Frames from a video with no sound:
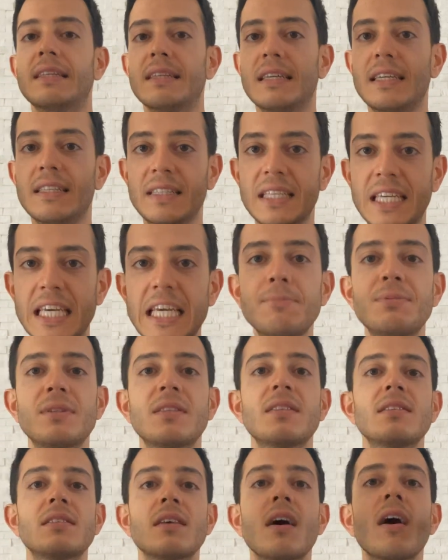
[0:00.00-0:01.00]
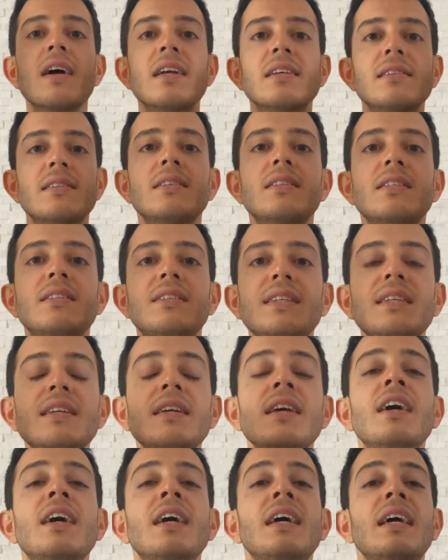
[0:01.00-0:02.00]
It keeps this high acidity.